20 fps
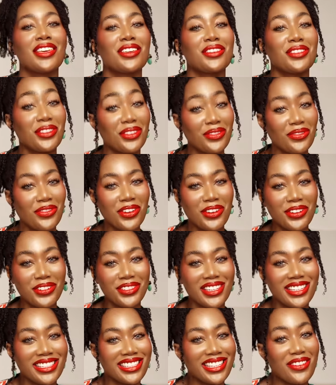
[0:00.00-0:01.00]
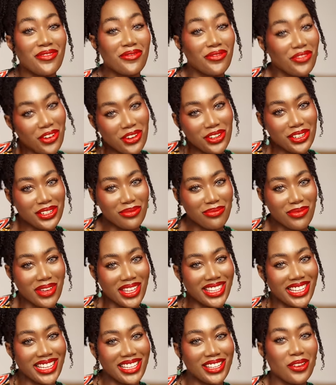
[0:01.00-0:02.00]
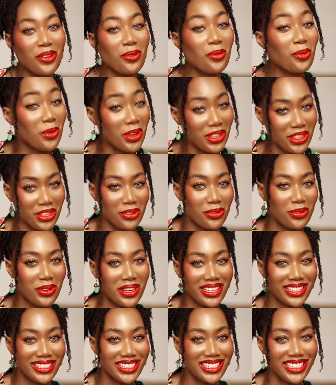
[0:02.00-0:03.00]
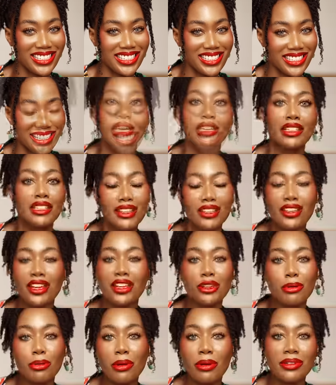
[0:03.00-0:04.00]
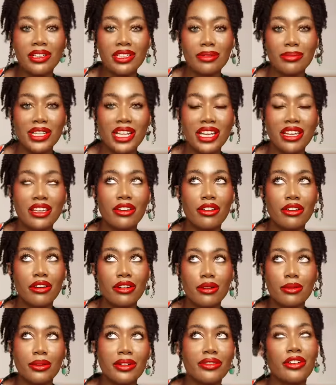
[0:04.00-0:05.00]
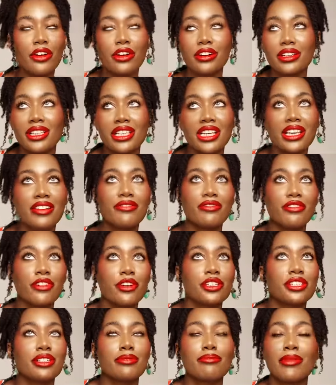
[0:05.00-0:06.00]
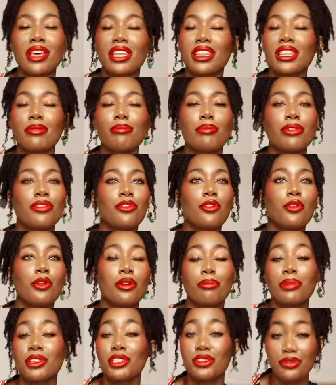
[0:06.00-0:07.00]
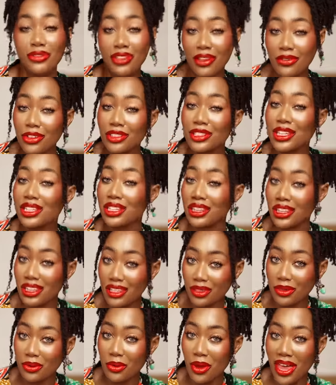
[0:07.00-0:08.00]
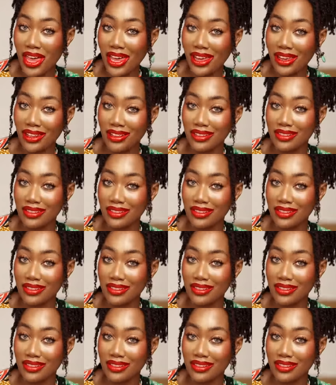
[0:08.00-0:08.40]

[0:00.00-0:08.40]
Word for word: So the first is the inversion method with a twist. Now, y'all are probably gonna be like, girl, we've heard of the inversion method before, but you've never done it this way.